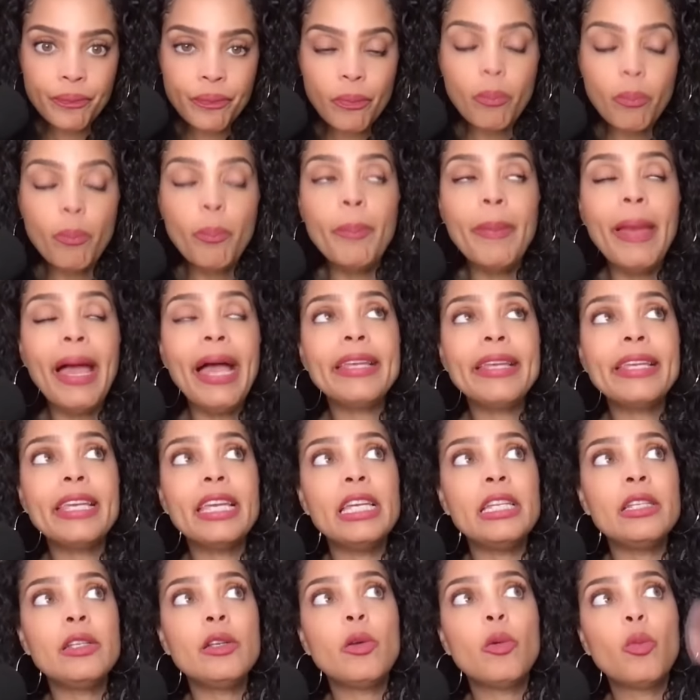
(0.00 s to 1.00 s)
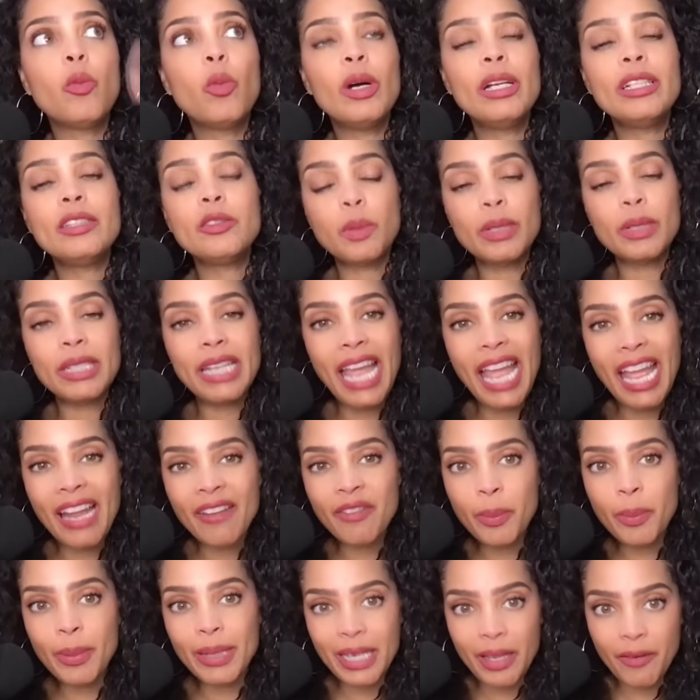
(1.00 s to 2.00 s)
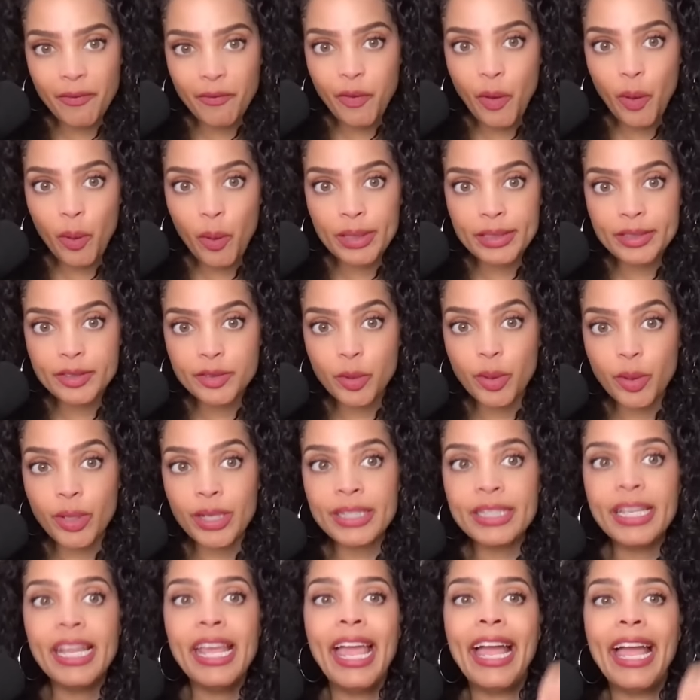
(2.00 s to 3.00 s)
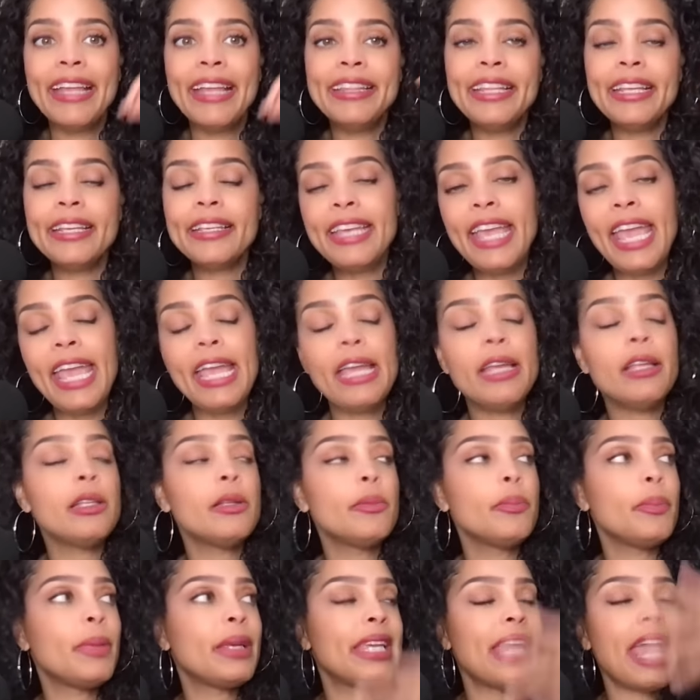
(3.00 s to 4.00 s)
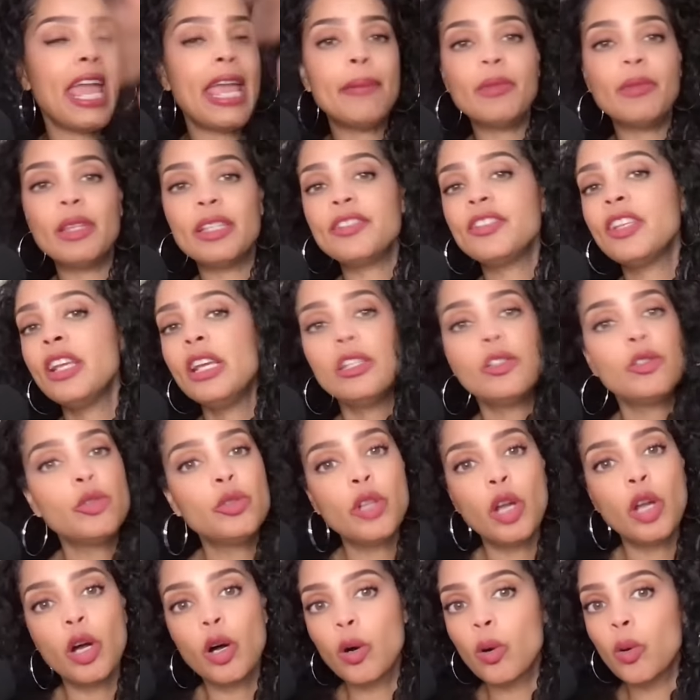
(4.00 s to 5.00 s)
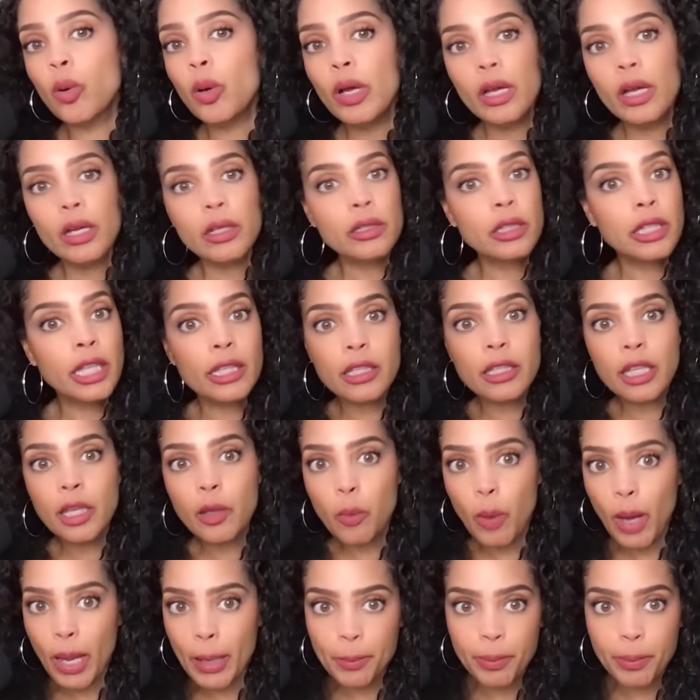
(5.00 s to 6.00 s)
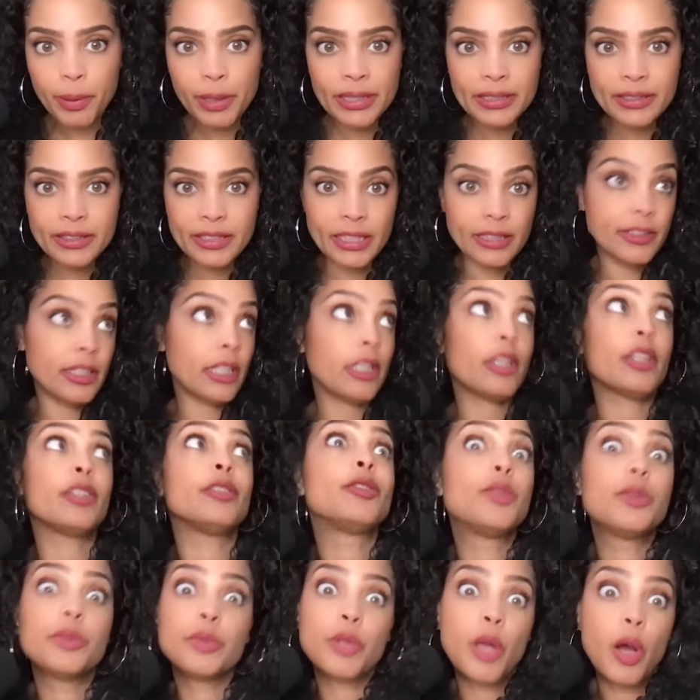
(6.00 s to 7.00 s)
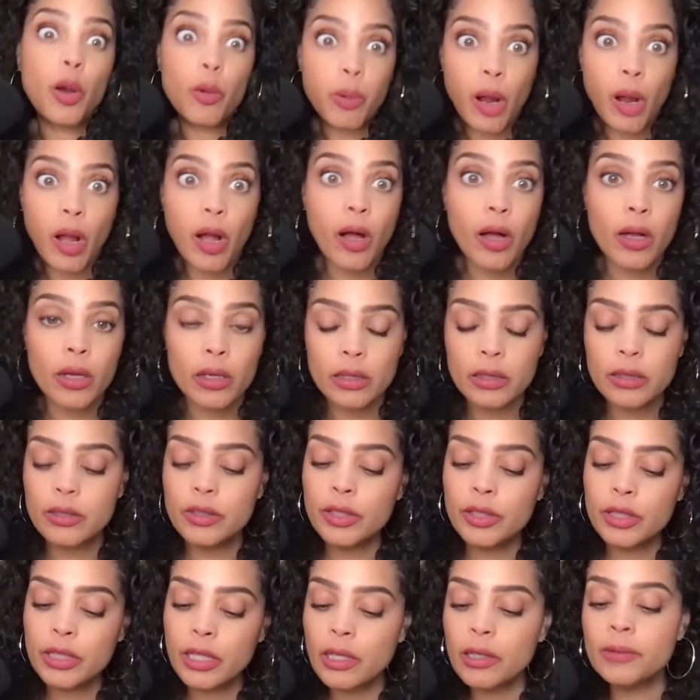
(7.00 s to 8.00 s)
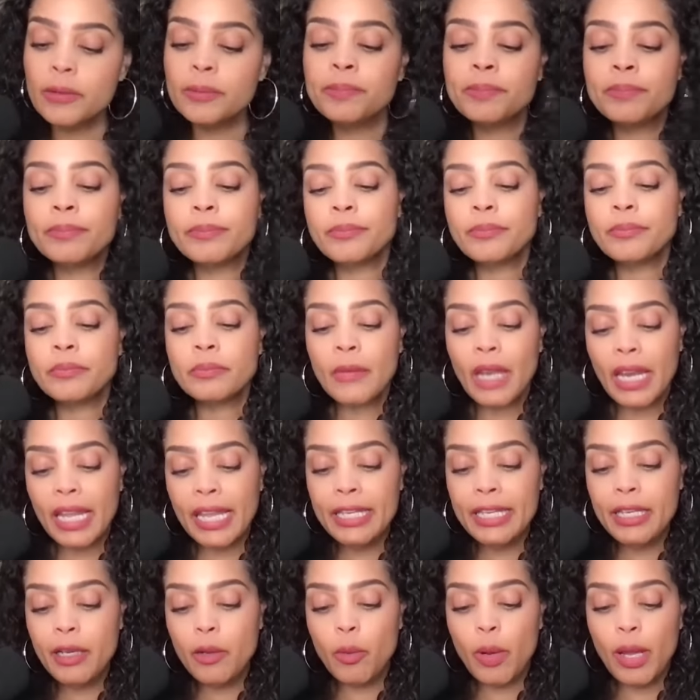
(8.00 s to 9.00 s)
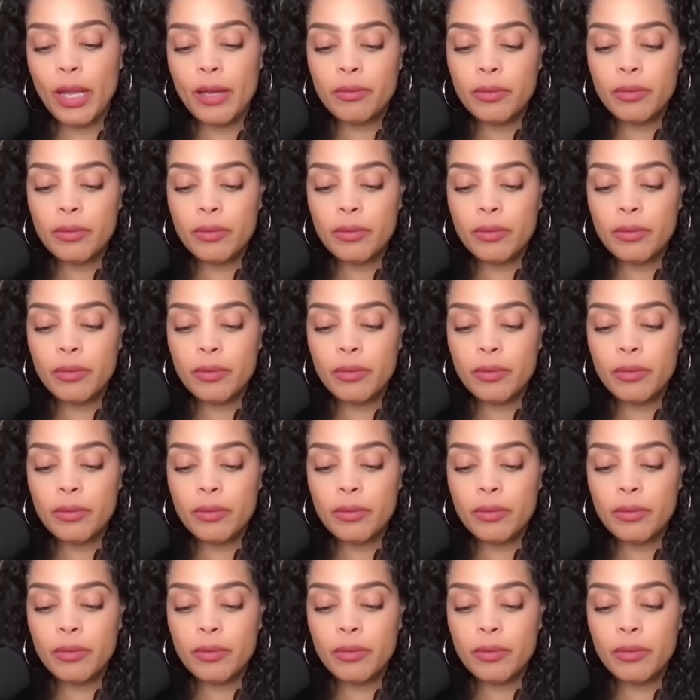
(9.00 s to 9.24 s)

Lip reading: Meghan was what everybody focused on. And then Kate became this, you know, lily white princess that could do no wrong, you know? Anyway,